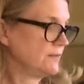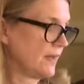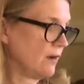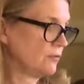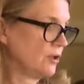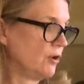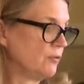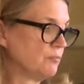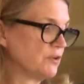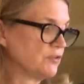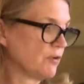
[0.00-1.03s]
download.
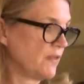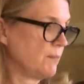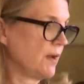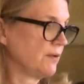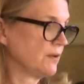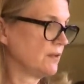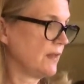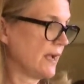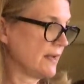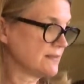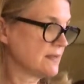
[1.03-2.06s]
We try them out in
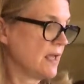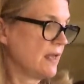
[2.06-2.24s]
class.